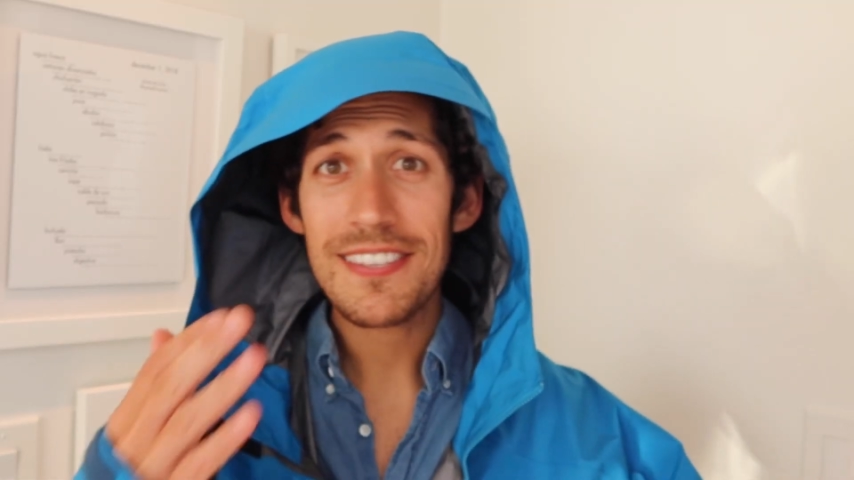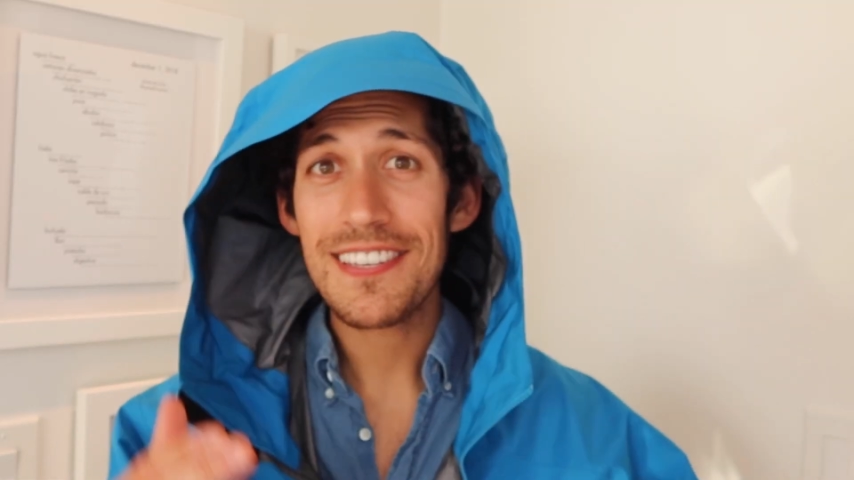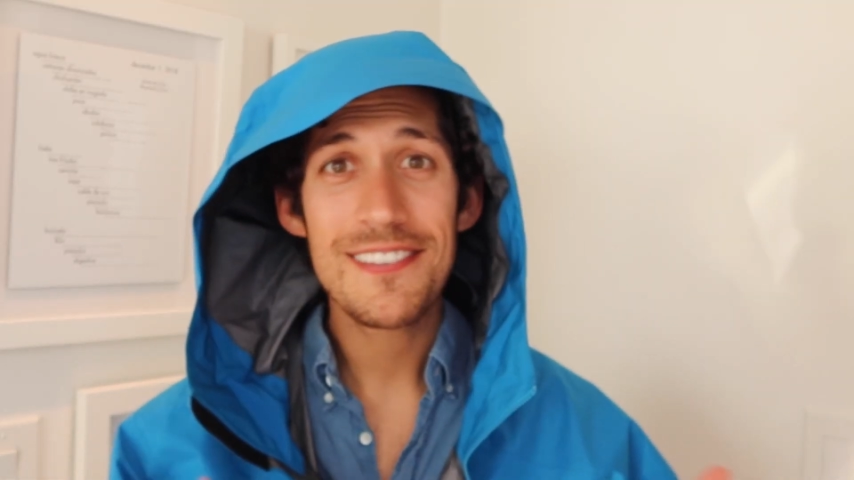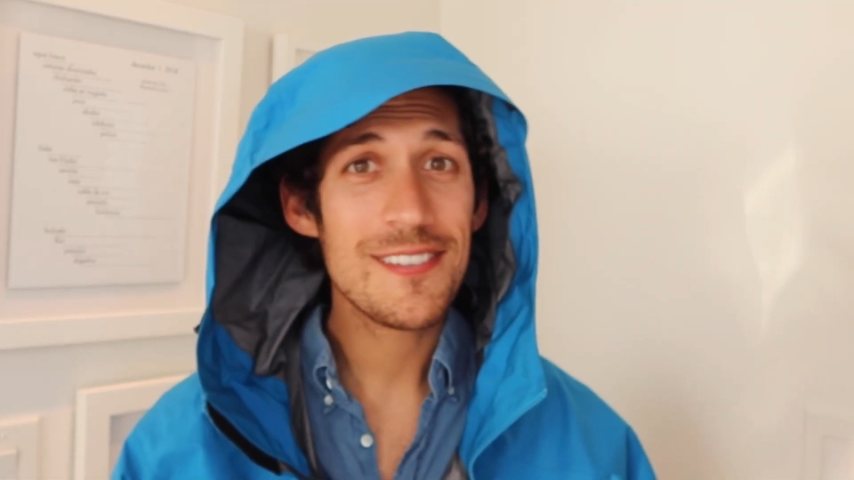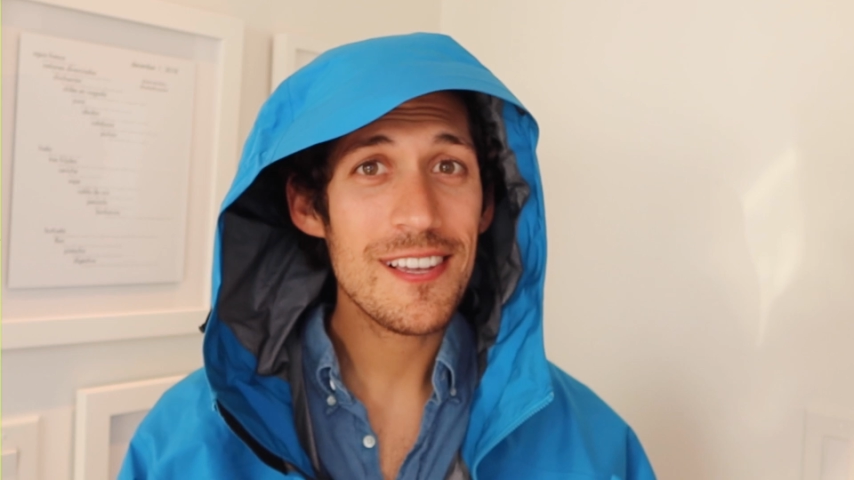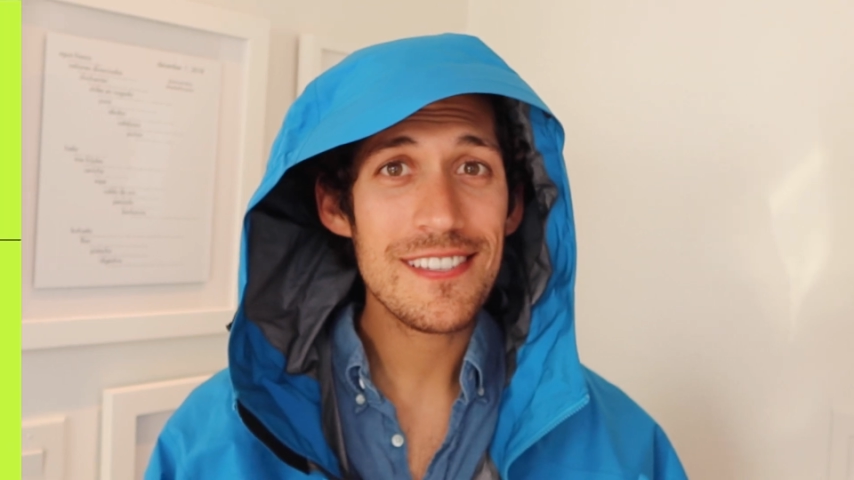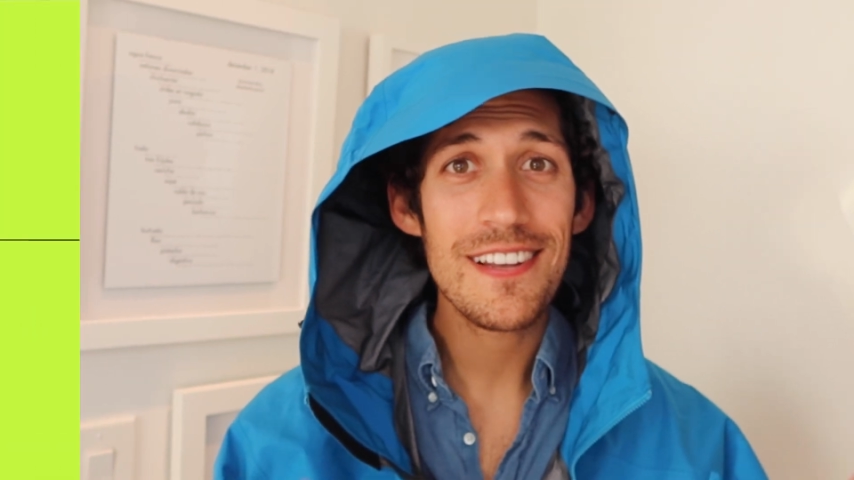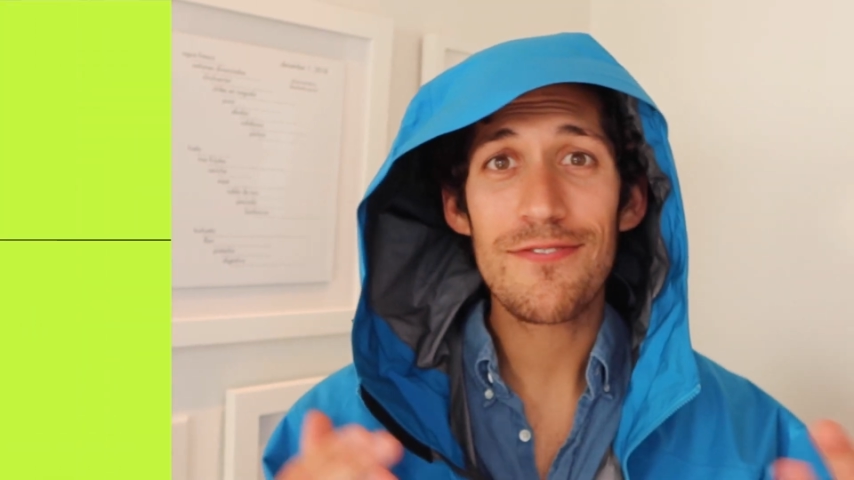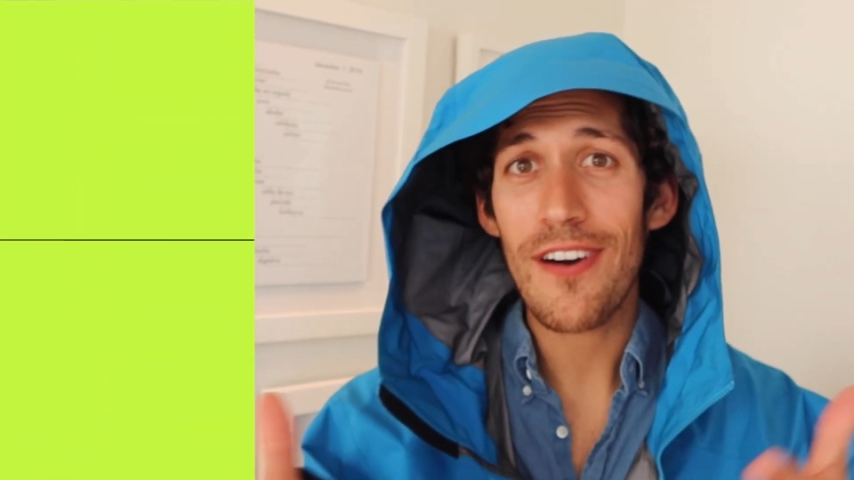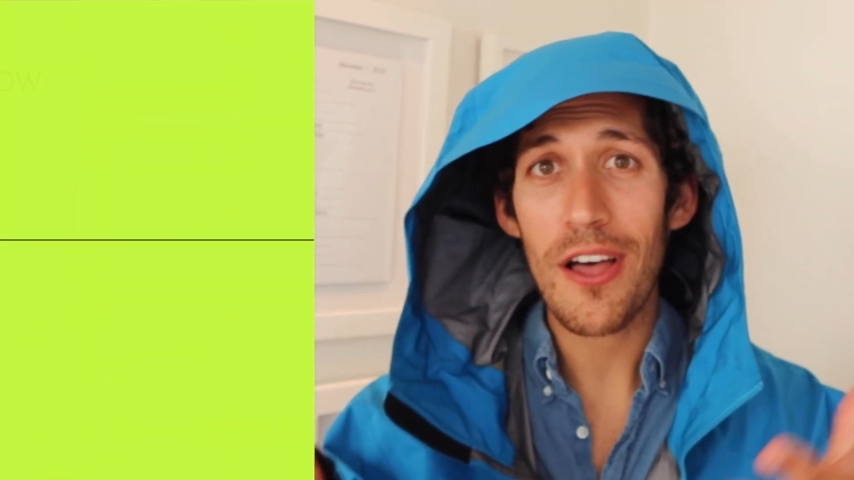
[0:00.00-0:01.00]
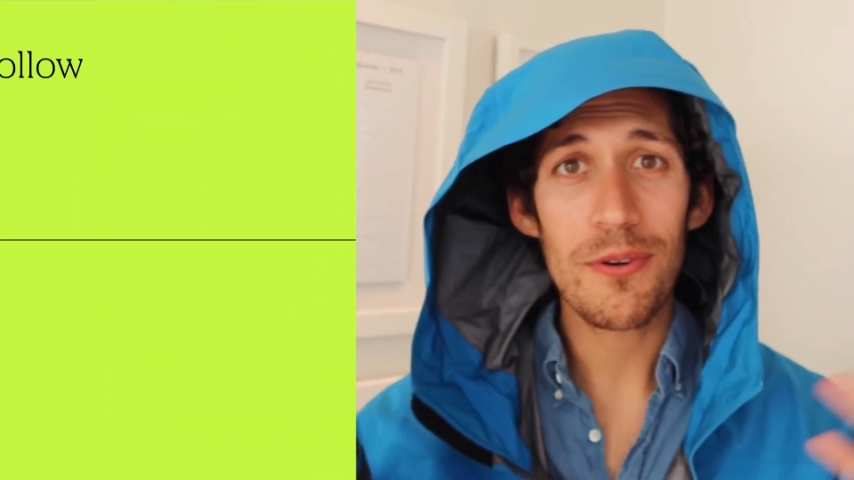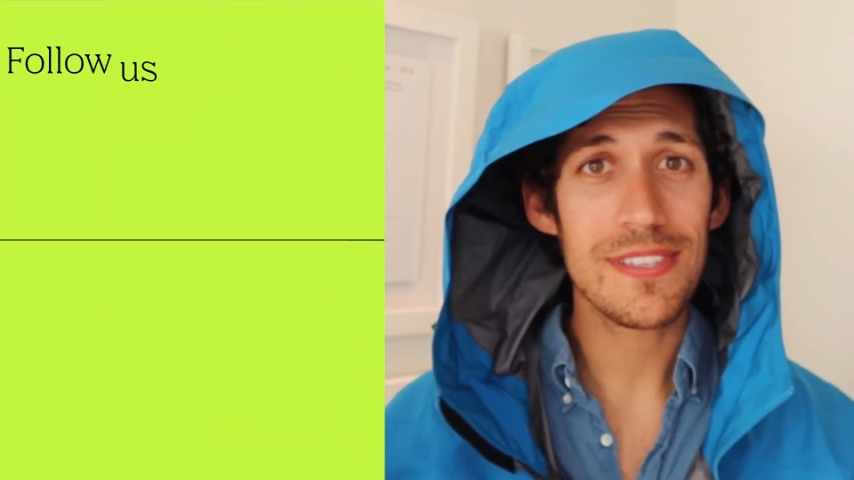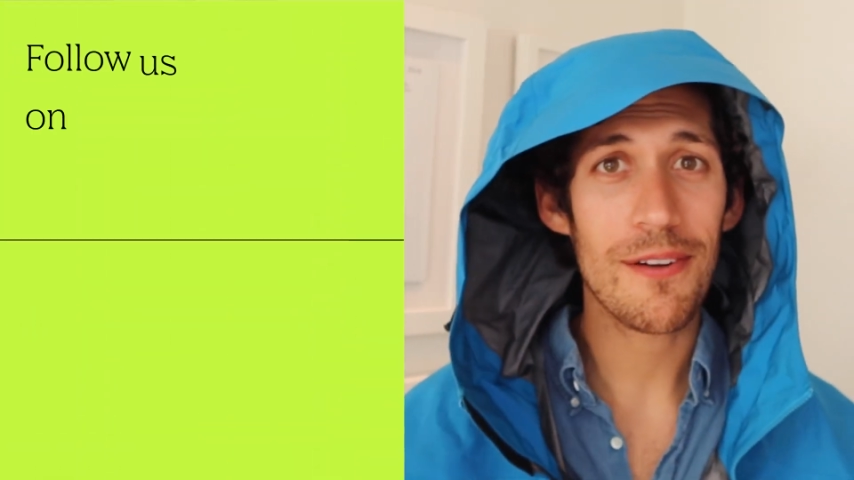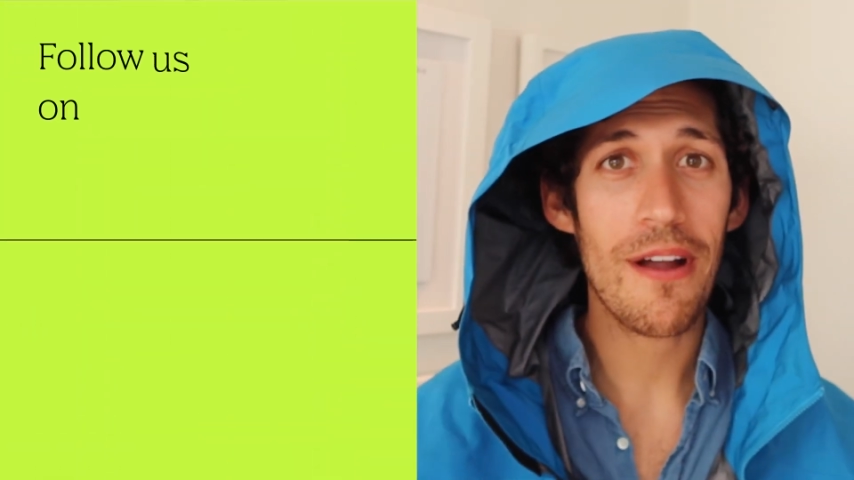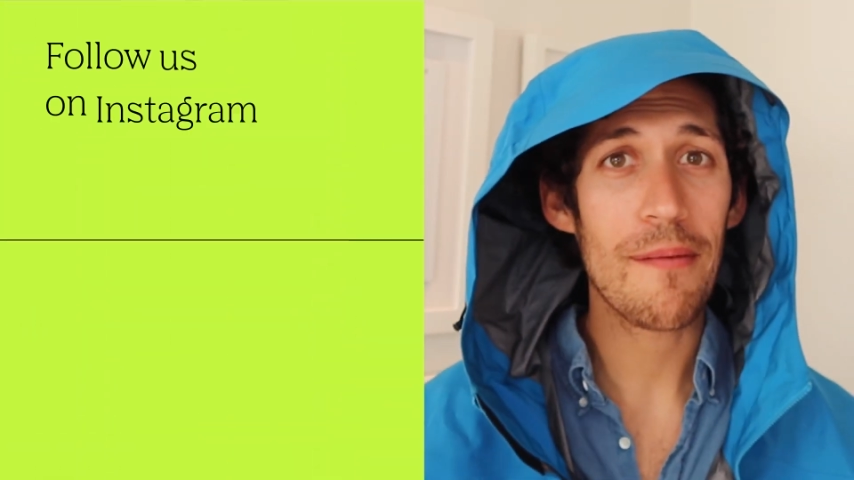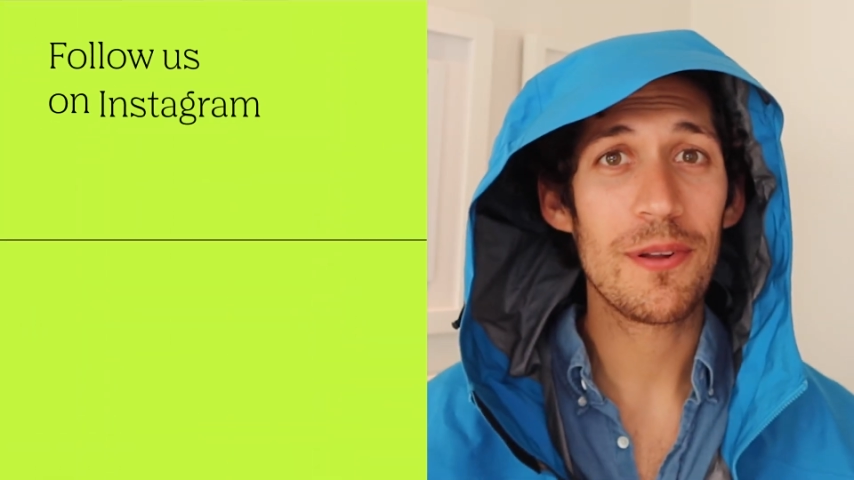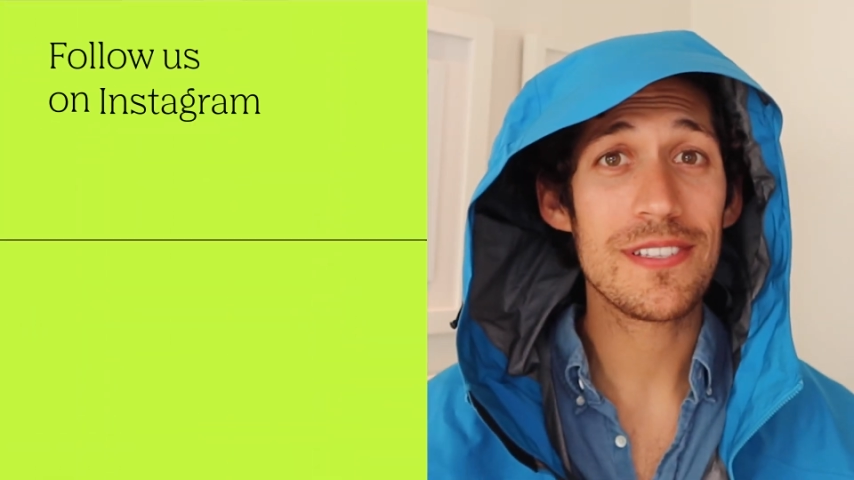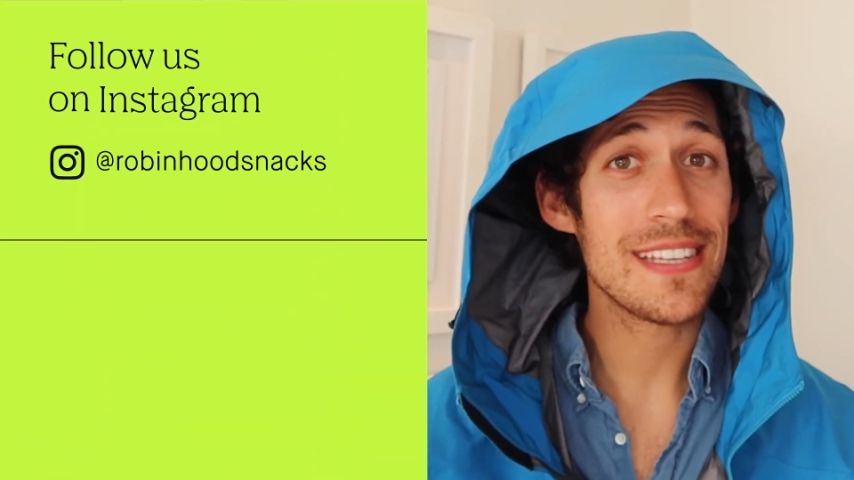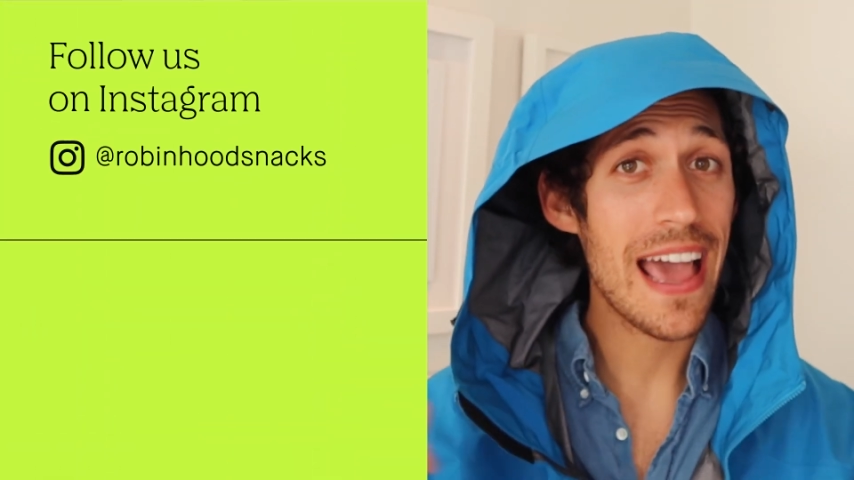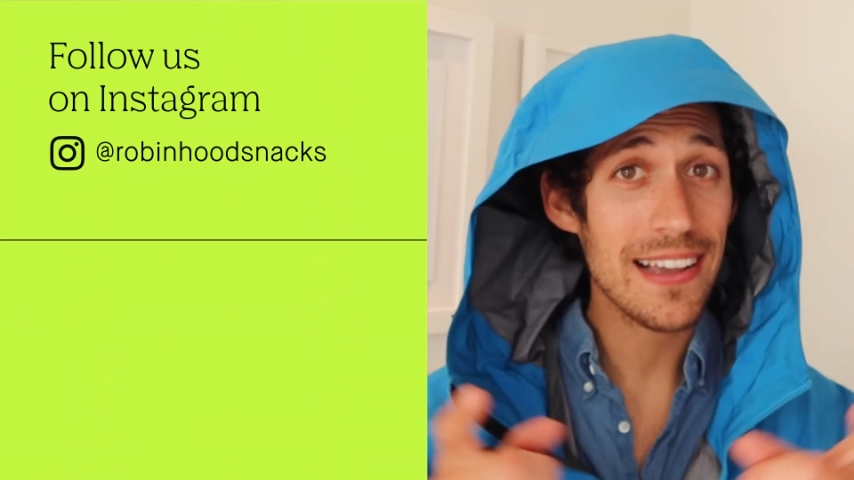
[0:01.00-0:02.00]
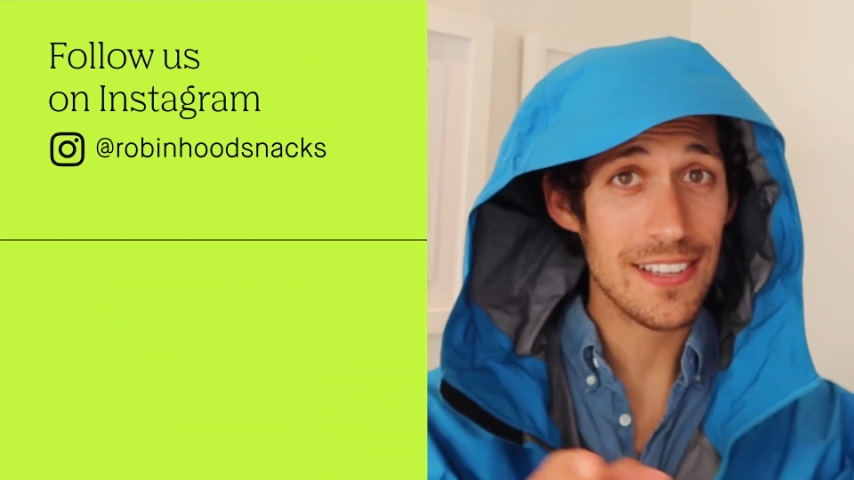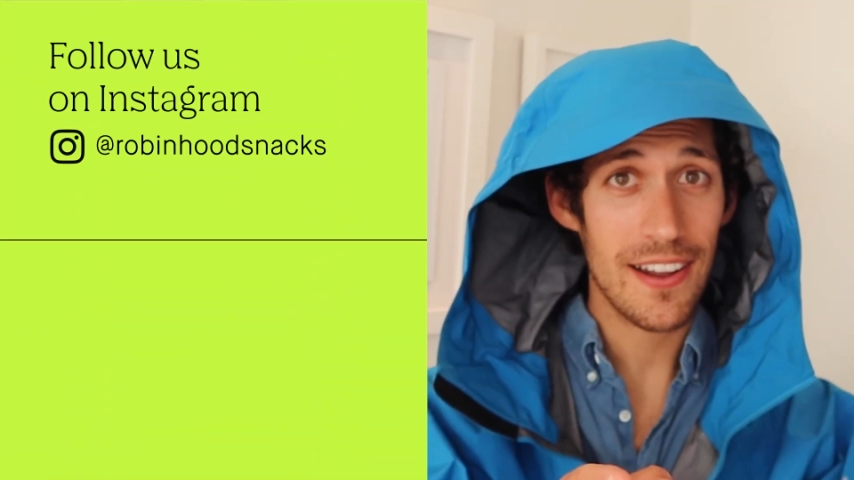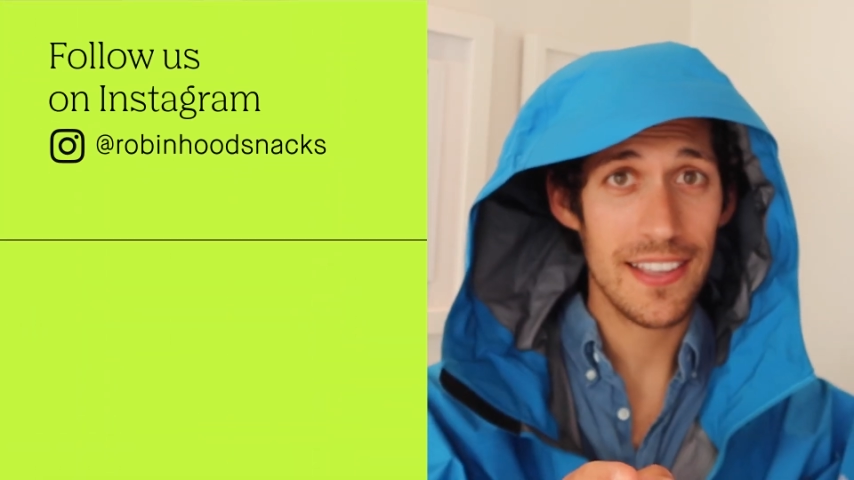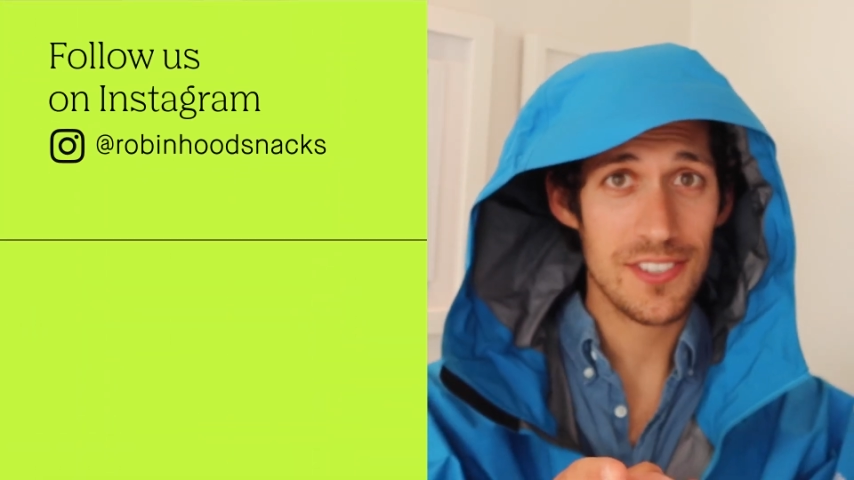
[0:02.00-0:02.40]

this consistent consistent follow us at Robinhood Snacks on